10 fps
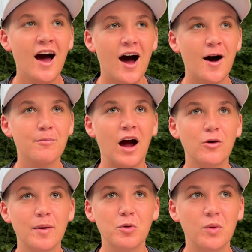Um, I
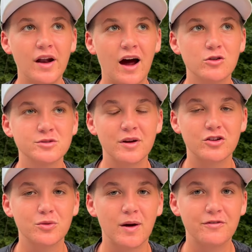remember when I was about to
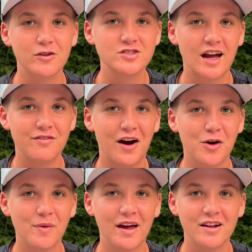do my first half
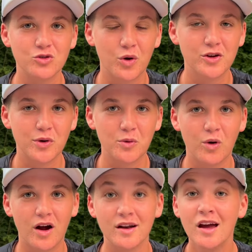Ironman in
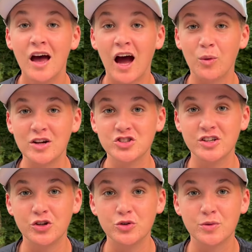2021, I watched
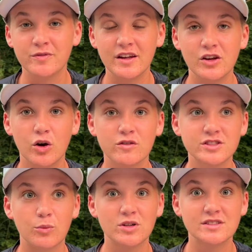a YouTube video of
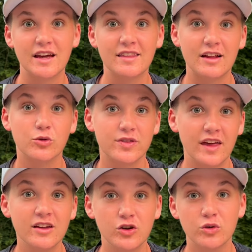someone saying that's what
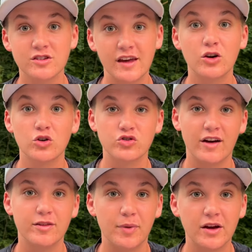they do is they go and
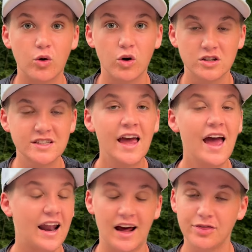drive the bike course
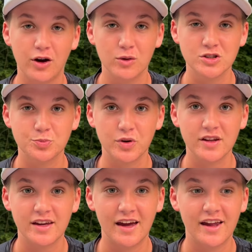and I thought it was
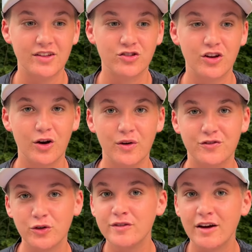brilliant. And so
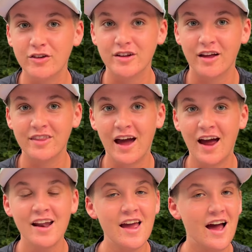if you've never done
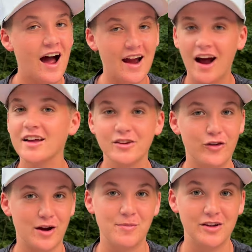that, I highly
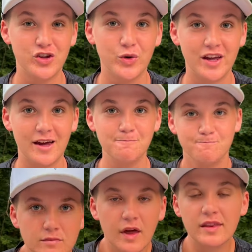recommend doing it.
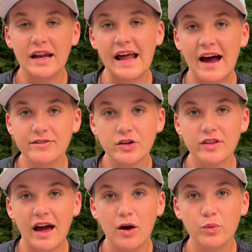And then after
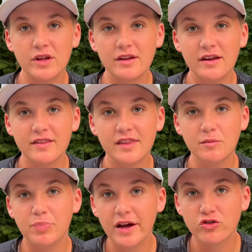that, we did the
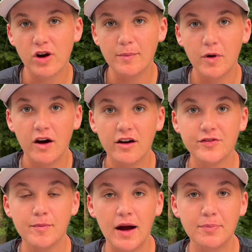bike drop
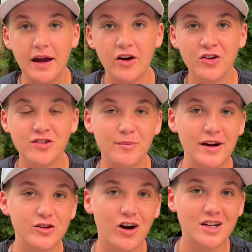off. My parents and my
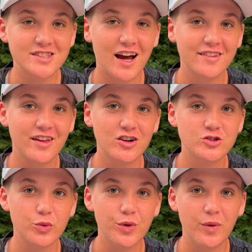dogs got there,
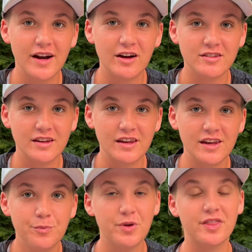so we went out to
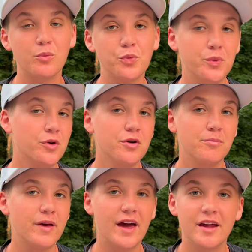eat, but then we were in
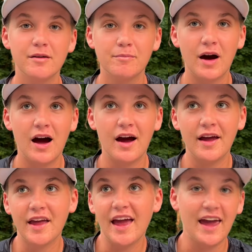bed
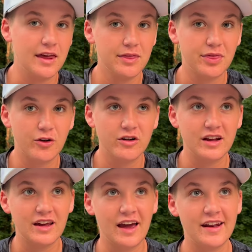by
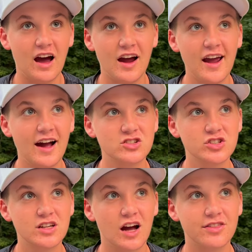8.30 and I
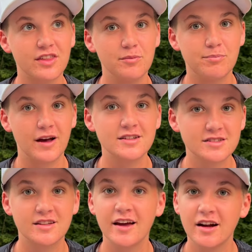actually got the
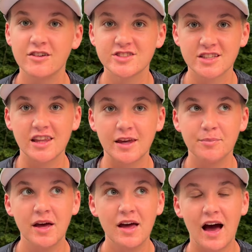best night of sleep
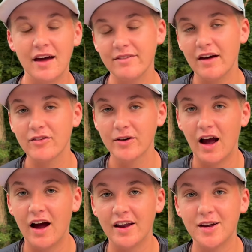I've ever
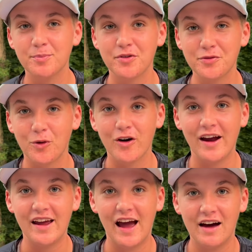gotten before
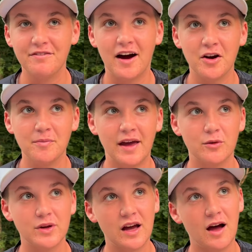a half Ironman.
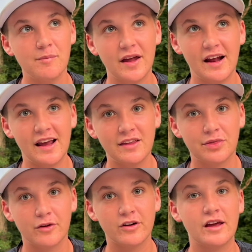We got in bed at
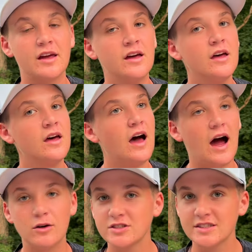8.30,
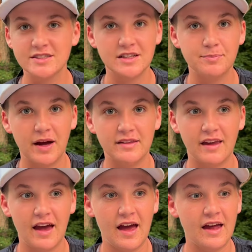I was asleep by
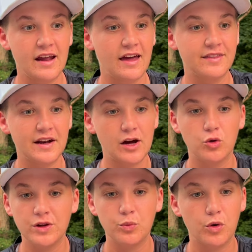10 and then I
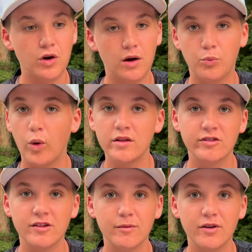only woke up once
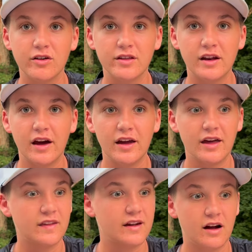in the middle of the night
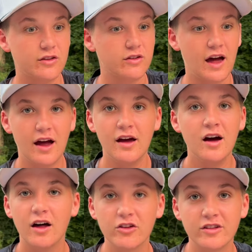and then other that
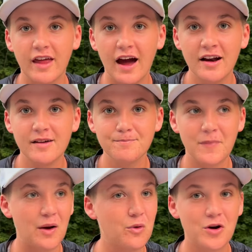other than that
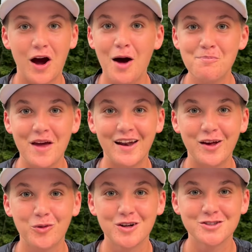I woke up and
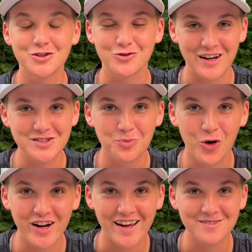it was race
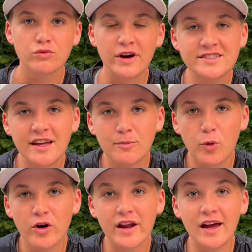morning. Race day
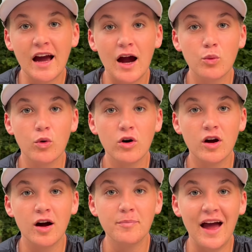morning, I woke
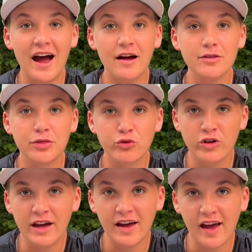up at
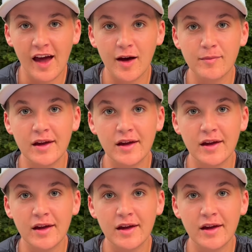3 a.m.